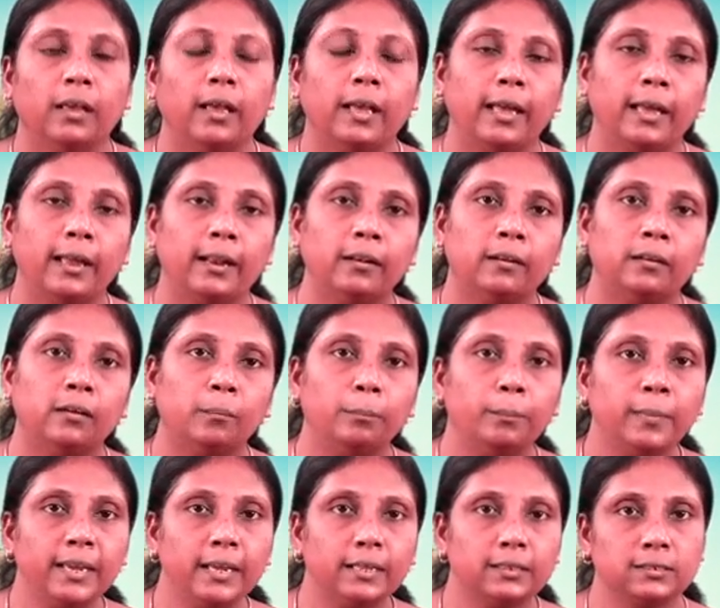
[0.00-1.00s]
and
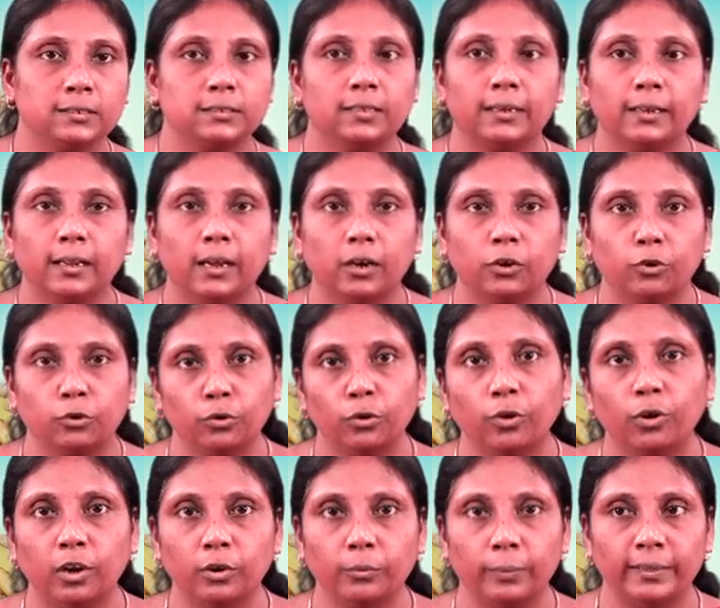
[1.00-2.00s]
meats that are
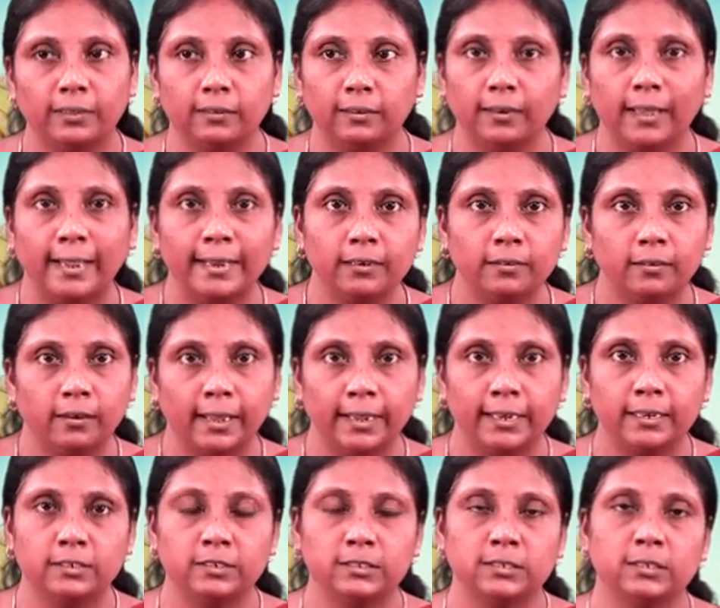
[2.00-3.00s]
cured with
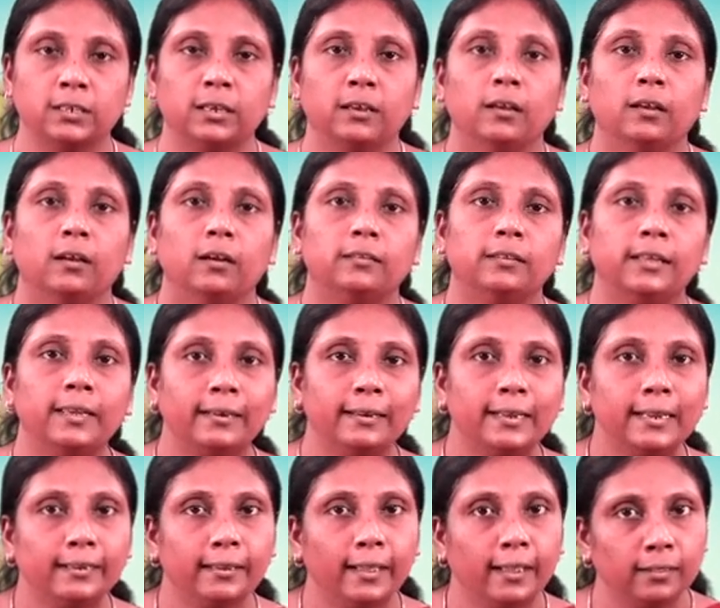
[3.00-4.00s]
nitrites they
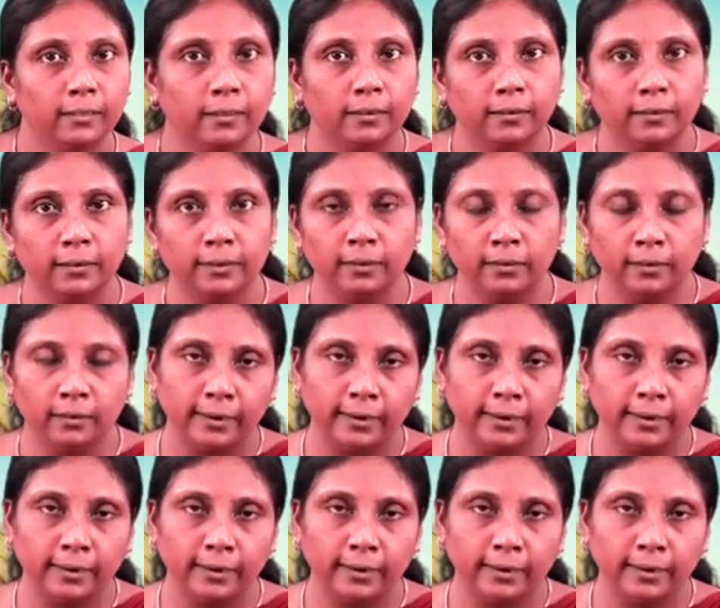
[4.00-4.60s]
retain the red,